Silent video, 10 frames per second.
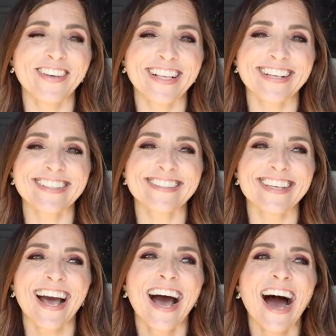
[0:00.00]
because
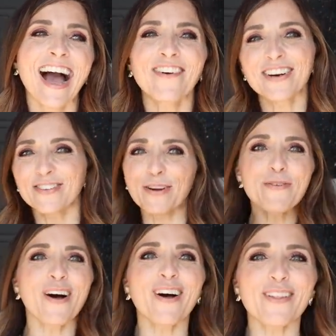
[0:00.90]
I want to rip
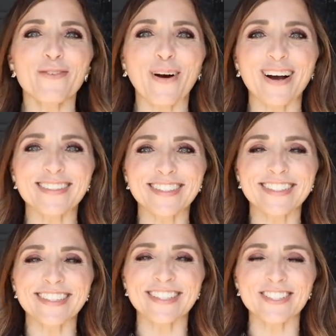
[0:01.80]
it all the
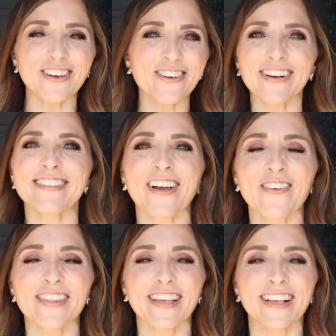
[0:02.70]
boxes and show you guys
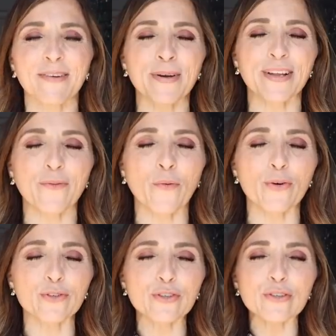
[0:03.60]
everything, but
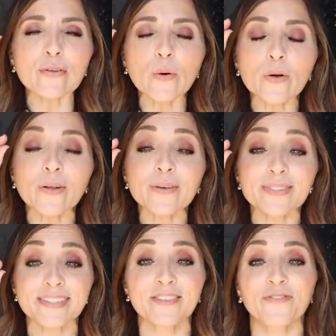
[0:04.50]
we're so
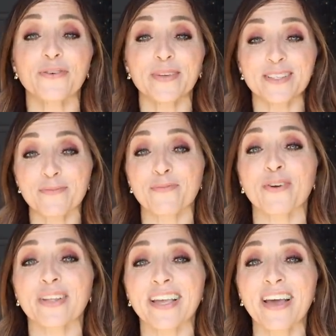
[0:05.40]
close to filming some
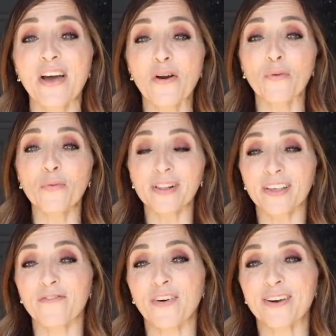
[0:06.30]
really,
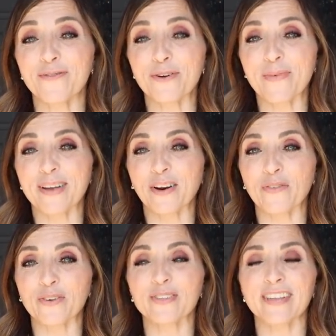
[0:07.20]
really fun room
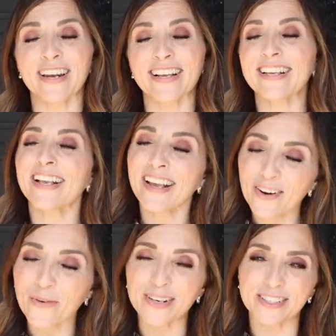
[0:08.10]
makeovers, and I
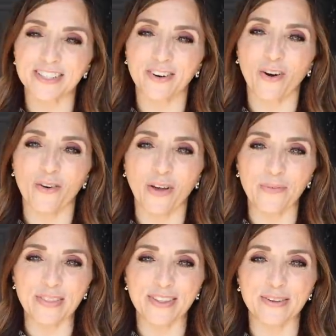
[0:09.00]
cannot wait to share all that
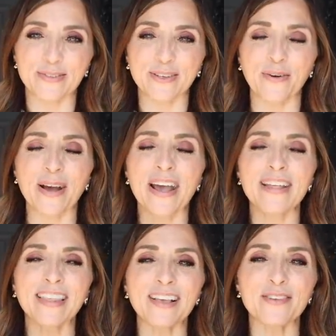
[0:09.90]
with you. So
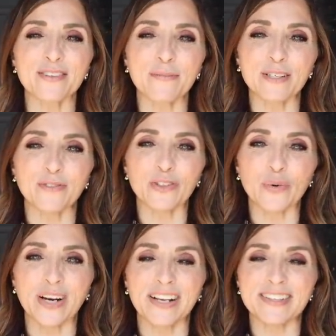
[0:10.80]
thank you so much for
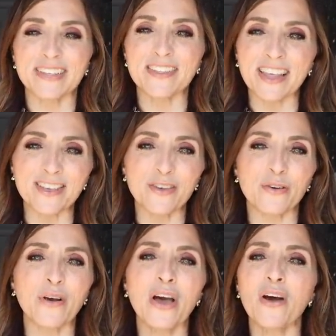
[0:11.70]
joining us. Thank
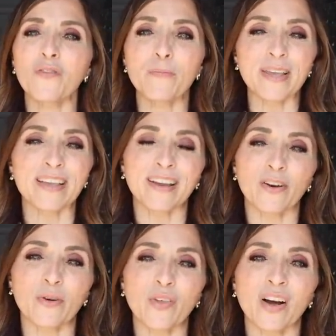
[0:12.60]
you for being
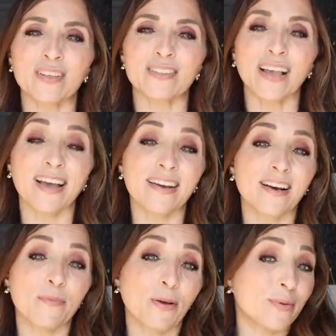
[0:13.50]
here with us, and
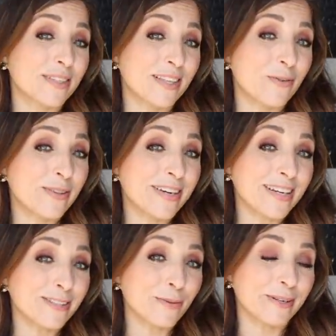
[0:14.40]
um, we will see you in the
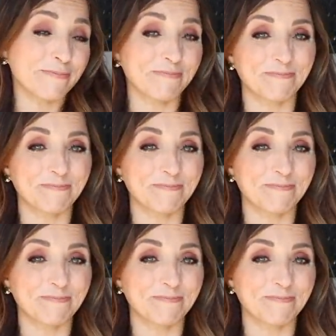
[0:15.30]
next one.